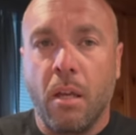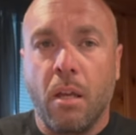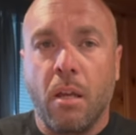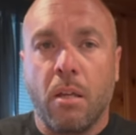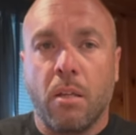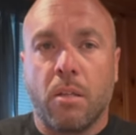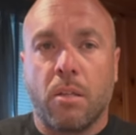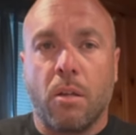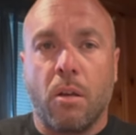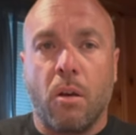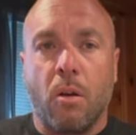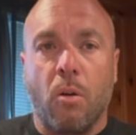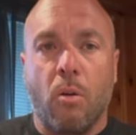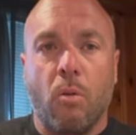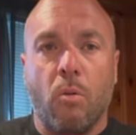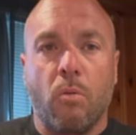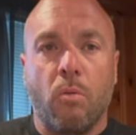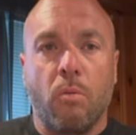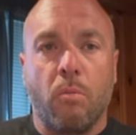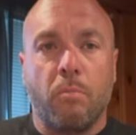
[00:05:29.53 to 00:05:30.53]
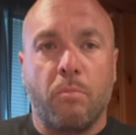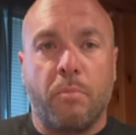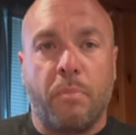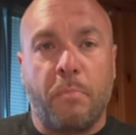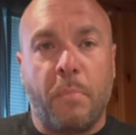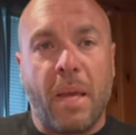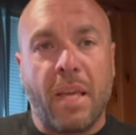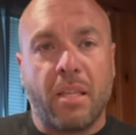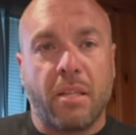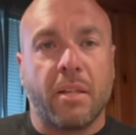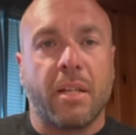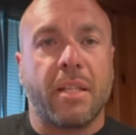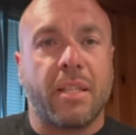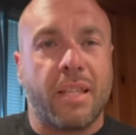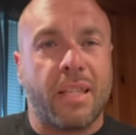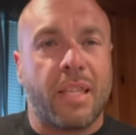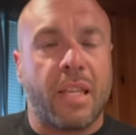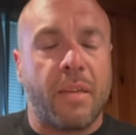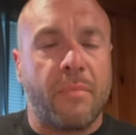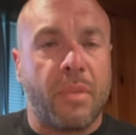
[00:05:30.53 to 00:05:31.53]
So basically it's the
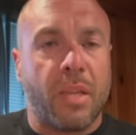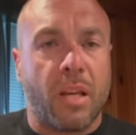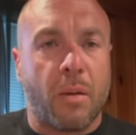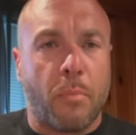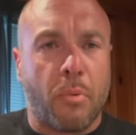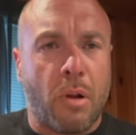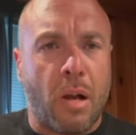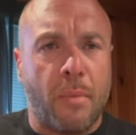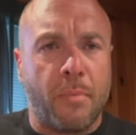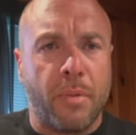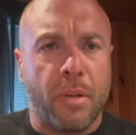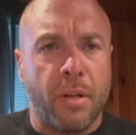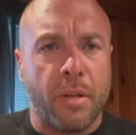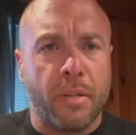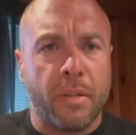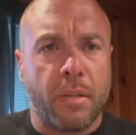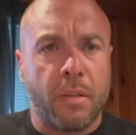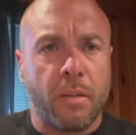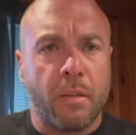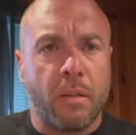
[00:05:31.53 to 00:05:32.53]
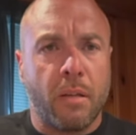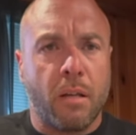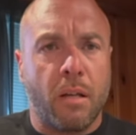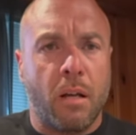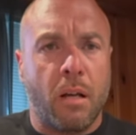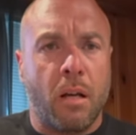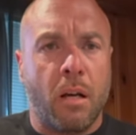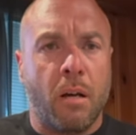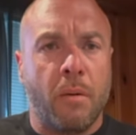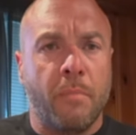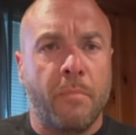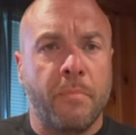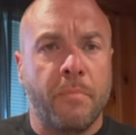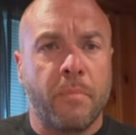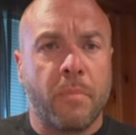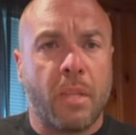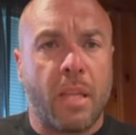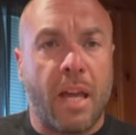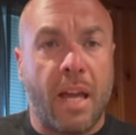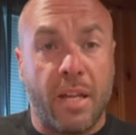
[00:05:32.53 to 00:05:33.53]
same thing a prop does.
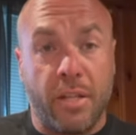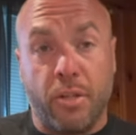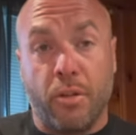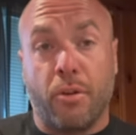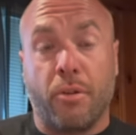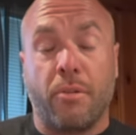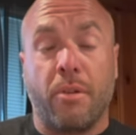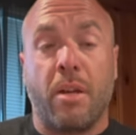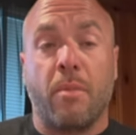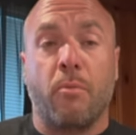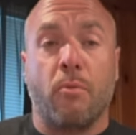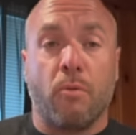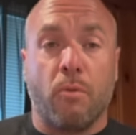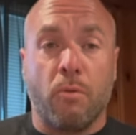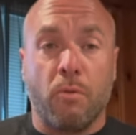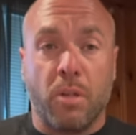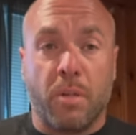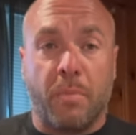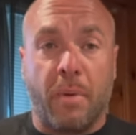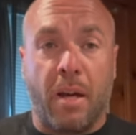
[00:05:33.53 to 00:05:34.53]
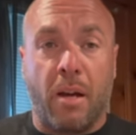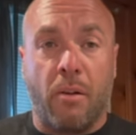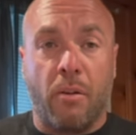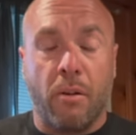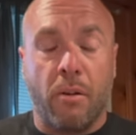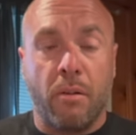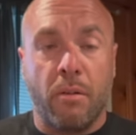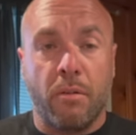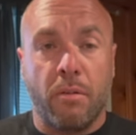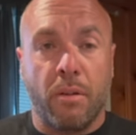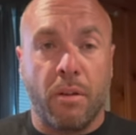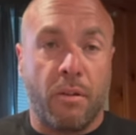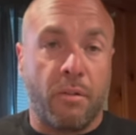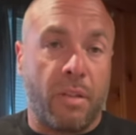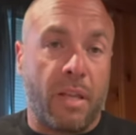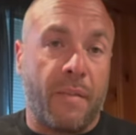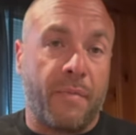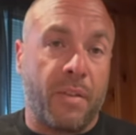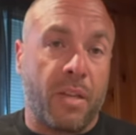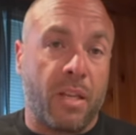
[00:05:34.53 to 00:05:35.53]
As you create more horsepower, you're going
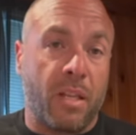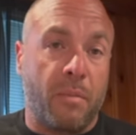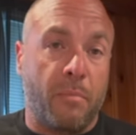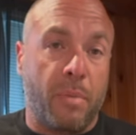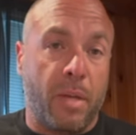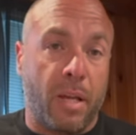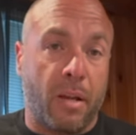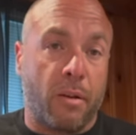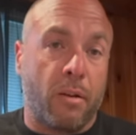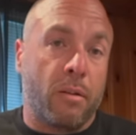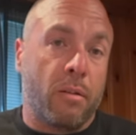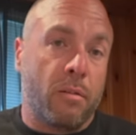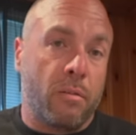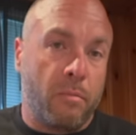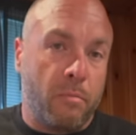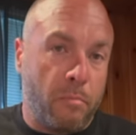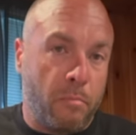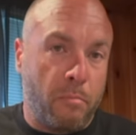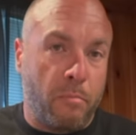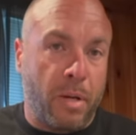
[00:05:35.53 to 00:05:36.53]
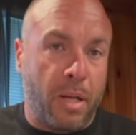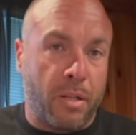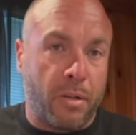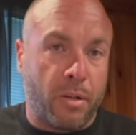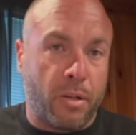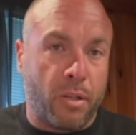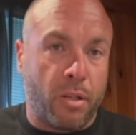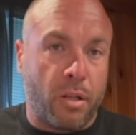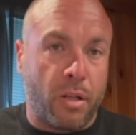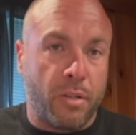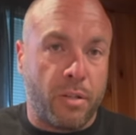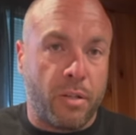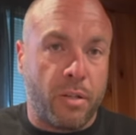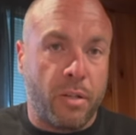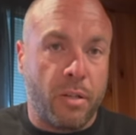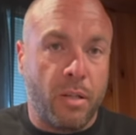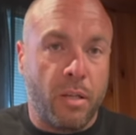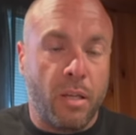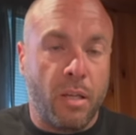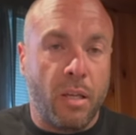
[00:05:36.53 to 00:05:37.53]
to have to get a bigger, better clutch
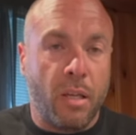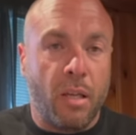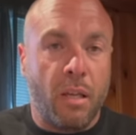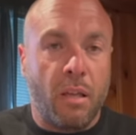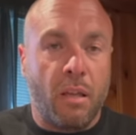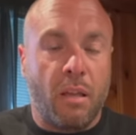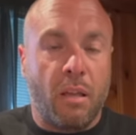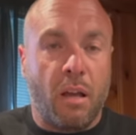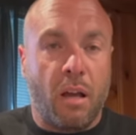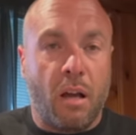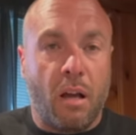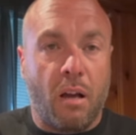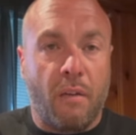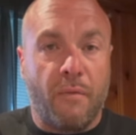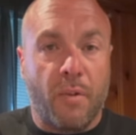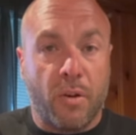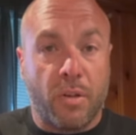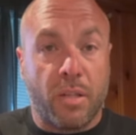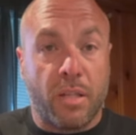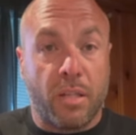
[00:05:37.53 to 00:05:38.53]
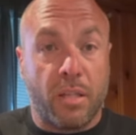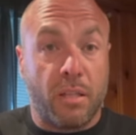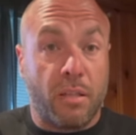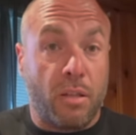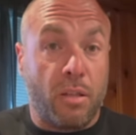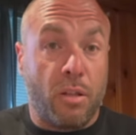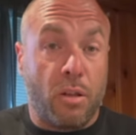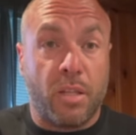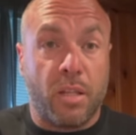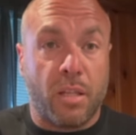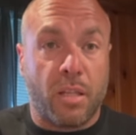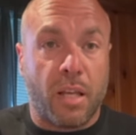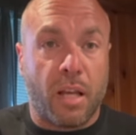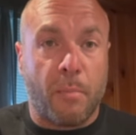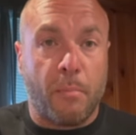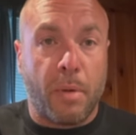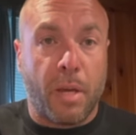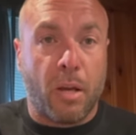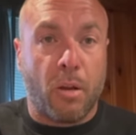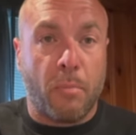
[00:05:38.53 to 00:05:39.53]
versus, you know, just like a
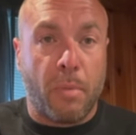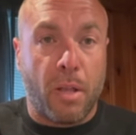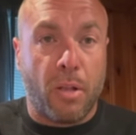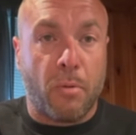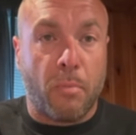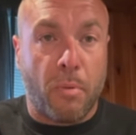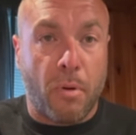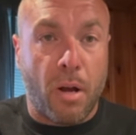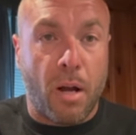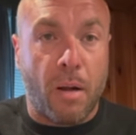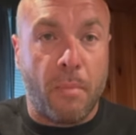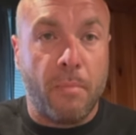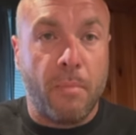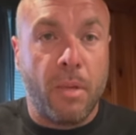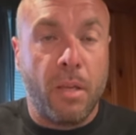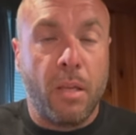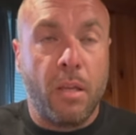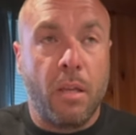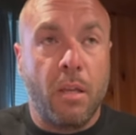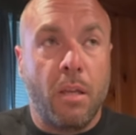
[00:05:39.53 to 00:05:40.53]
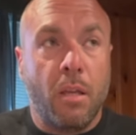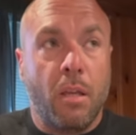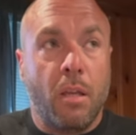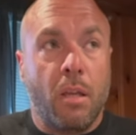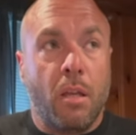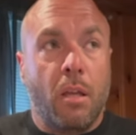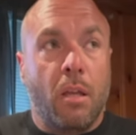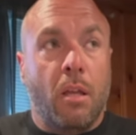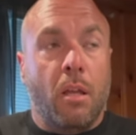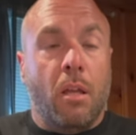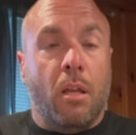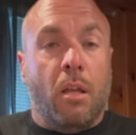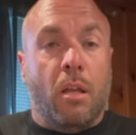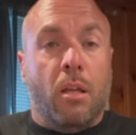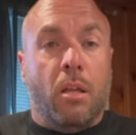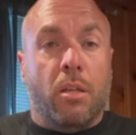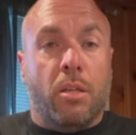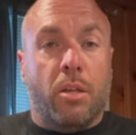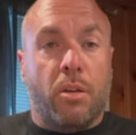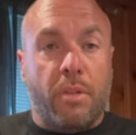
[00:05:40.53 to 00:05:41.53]
bigger, better prop.
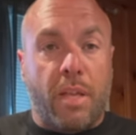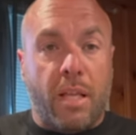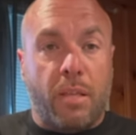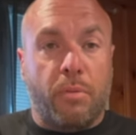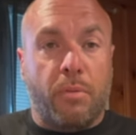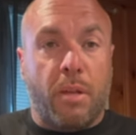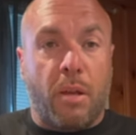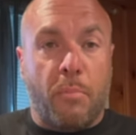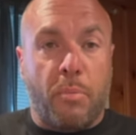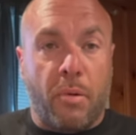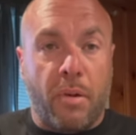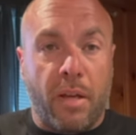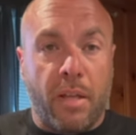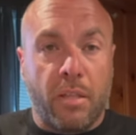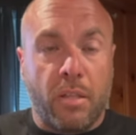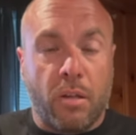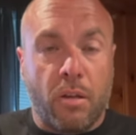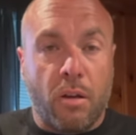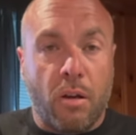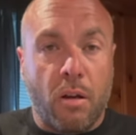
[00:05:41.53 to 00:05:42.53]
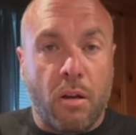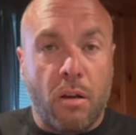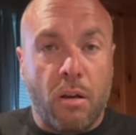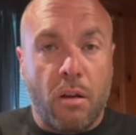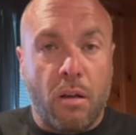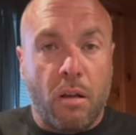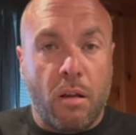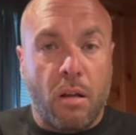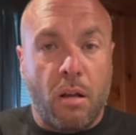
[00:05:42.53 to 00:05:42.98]
So that's what our plans are.